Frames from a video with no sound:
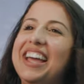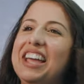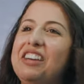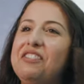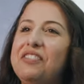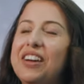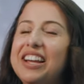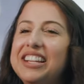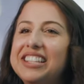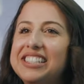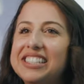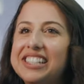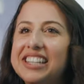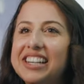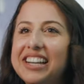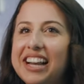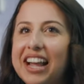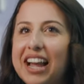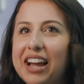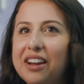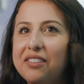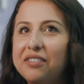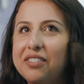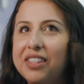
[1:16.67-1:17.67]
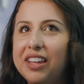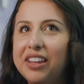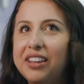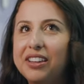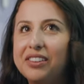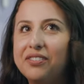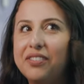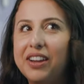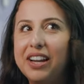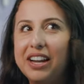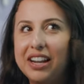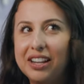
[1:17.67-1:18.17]
If I didn't have
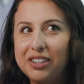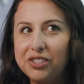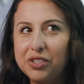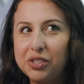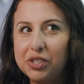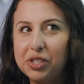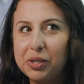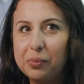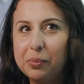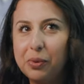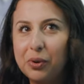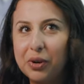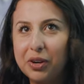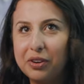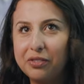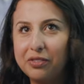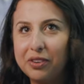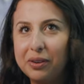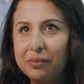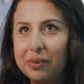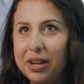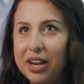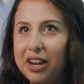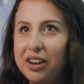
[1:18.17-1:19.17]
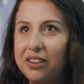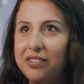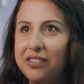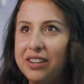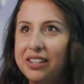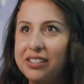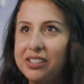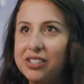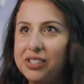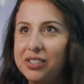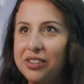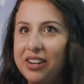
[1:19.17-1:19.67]
the financial support from
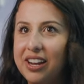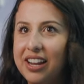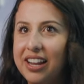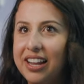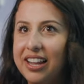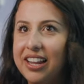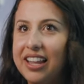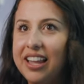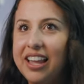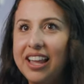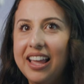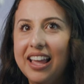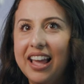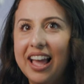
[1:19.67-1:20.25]
Caravanserai,